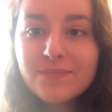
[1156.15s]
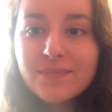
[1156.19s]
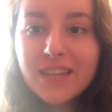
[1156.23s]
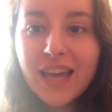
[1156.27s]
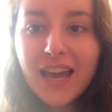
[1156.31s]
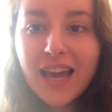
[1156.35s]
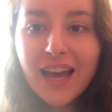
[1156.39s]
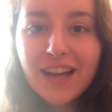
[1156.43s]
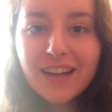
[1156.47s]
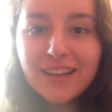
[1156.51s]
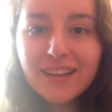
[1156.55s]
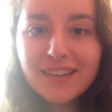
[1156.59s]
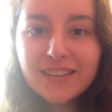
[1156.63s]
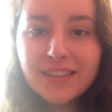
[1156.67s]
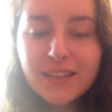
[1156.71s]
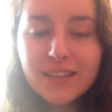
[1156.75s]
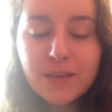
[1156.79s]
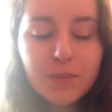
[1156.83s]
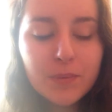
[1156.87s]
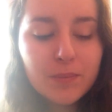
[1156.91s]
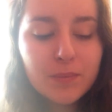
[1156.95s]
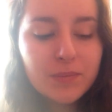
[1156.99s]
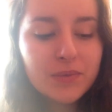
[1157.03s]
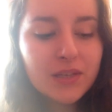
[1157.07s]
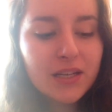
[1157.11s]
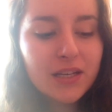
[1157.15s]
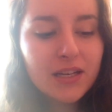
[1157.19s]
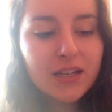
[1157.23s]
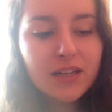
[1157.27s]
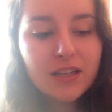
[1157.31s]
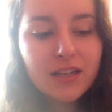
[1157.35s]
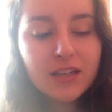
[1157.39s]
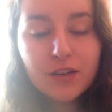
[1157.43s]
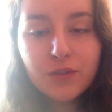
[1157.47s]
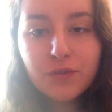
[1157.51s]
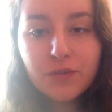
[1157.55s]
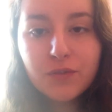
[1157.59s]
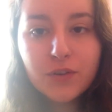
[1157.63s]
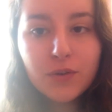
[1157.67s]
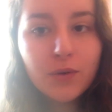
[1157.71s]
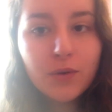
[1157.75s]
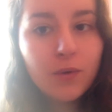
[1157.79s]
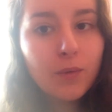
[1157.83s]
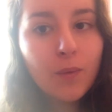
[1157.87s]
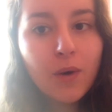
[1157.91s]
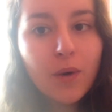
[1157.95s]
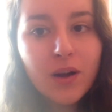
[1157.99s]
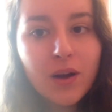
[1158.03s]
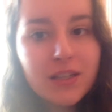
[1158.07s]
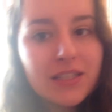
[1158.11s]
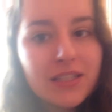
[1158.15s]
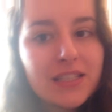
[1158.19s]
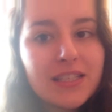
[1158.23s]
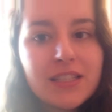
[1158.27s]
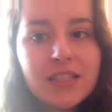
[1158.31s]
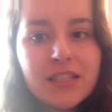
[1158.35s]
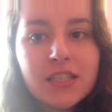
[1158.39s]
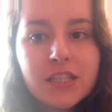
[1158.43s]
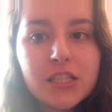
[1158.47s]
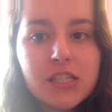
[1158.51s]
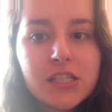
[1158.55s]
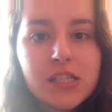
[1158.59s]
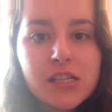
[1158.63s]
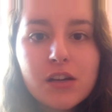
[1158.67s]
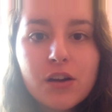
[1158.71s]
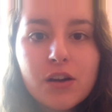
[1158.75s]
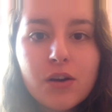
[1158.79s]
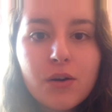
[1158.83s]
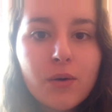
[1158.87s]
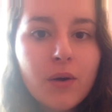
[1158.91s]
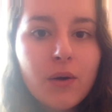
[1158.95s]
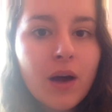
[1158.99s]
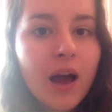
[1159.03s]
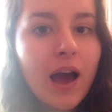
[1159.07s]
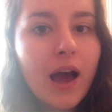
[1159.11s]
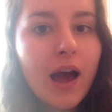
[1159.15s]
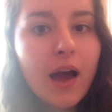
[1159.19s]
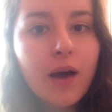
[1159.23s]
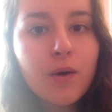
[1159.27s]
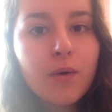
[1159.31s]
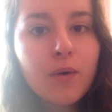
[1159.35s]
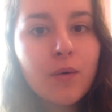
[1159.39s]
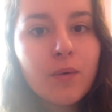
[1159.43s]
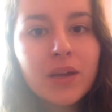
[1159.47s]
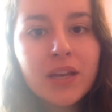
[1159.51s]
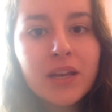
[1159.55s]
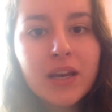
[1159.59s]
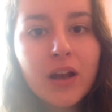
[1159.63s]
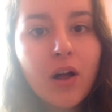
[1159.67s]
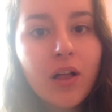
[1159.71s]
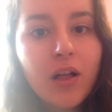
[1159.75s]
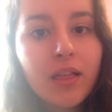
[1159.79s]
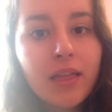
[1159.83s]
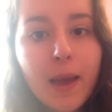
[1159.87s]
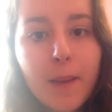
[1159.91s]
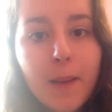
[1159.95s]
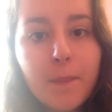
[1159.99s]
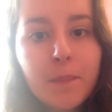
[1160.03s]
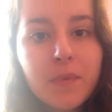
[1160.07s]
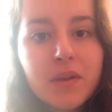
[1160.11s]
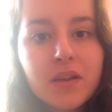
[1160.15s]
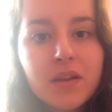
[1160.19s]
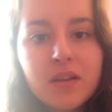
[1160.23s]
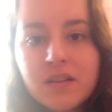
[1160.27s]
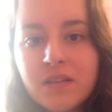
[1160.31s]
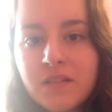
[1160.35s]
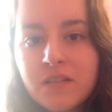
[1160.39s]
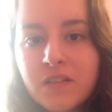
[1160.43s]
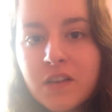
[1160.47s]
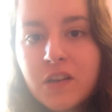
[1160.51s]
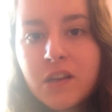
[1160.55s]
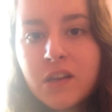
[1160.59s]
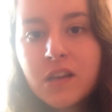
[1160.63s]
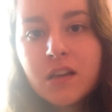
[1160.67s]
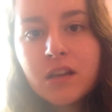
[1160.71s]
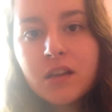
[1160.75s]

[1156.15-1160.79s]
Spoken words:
Yeah, keep updated if you want to know how it all happened.